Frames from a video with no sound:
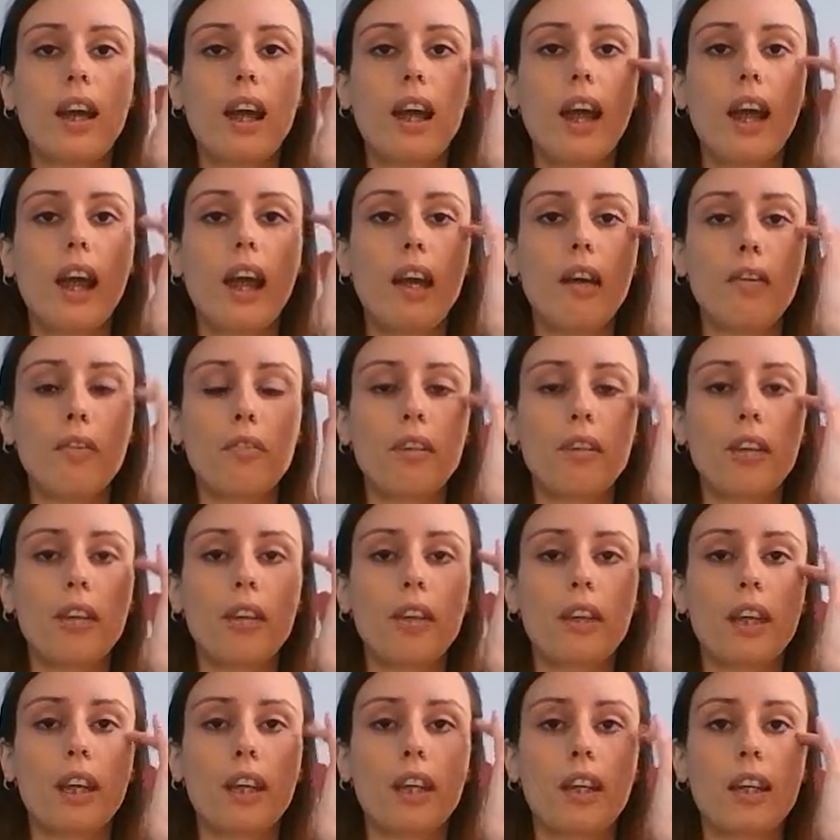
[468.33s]

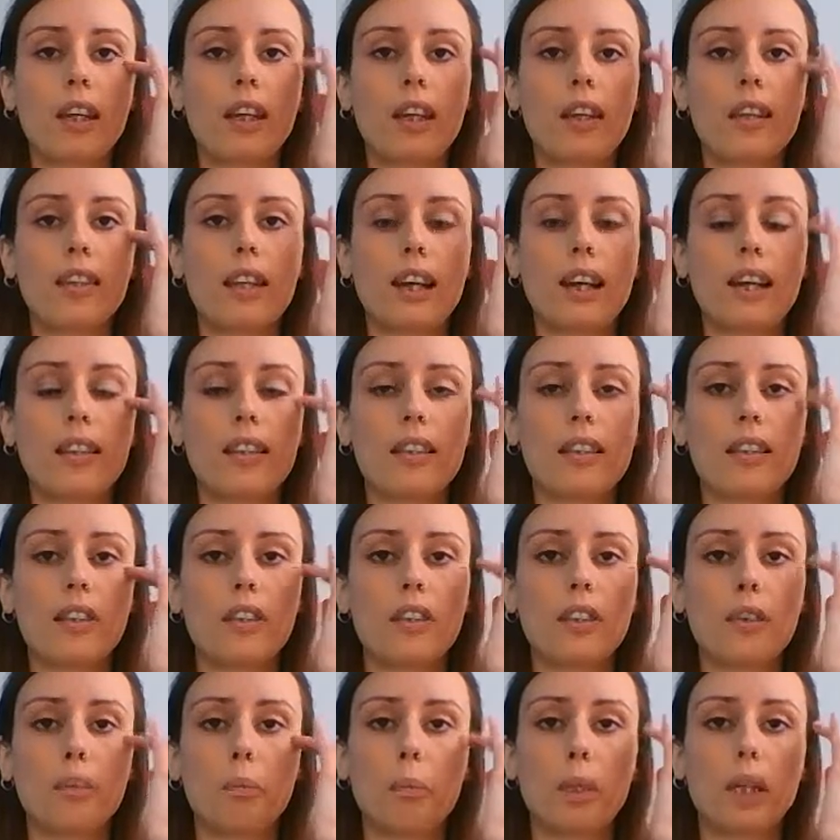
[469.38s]
Everything is as it
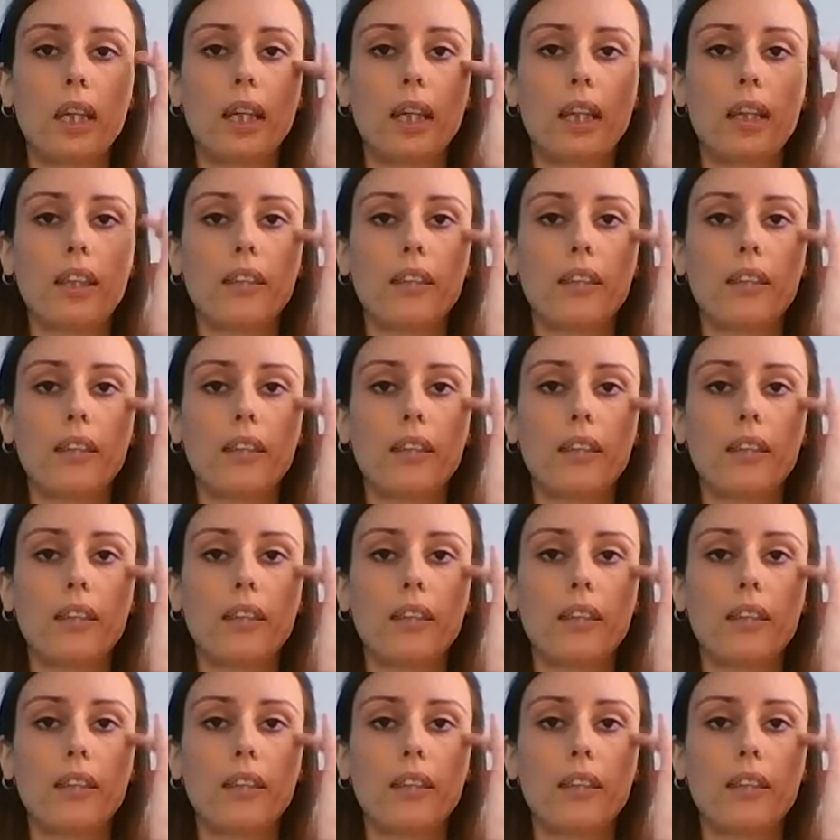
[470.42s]
should be.